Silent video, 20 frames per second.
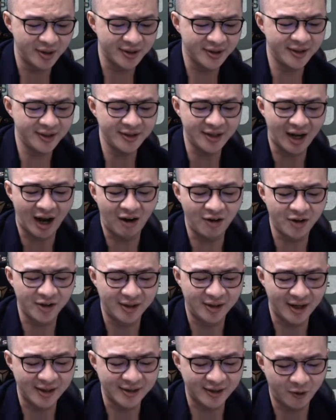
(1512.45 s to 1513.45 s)
Since R is
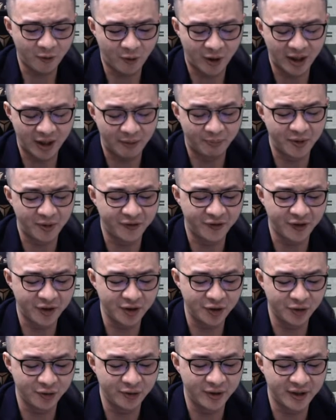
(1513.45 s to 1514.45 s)
less than 1, I prefer
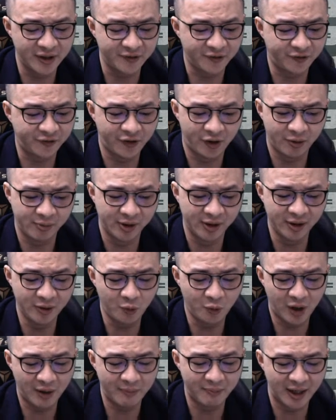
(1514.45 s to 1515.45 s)
use this formula,
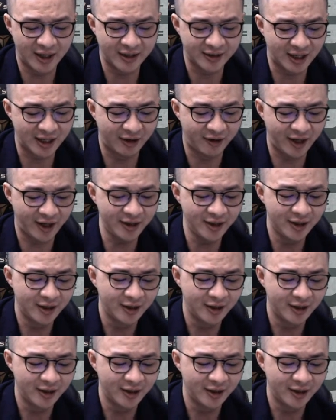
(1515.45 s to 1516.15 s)
1 minus Rn